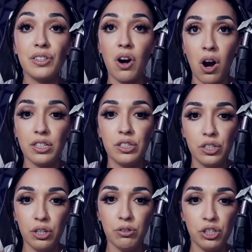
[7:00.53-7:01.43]

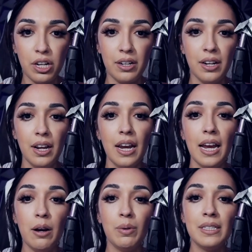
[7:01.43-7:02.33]
Constitution.
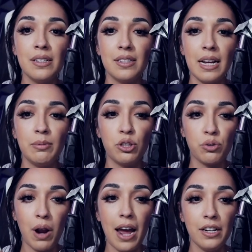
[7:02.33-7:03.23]
It was the same
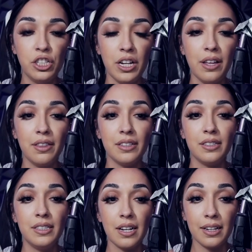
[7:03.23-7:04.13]
strategy
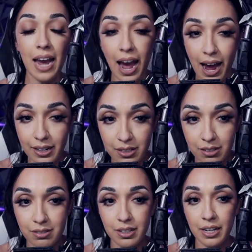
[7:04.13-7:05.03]
that
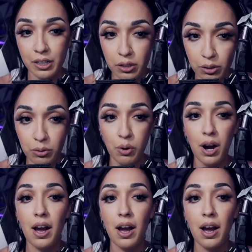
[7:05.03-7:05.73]
cat igloo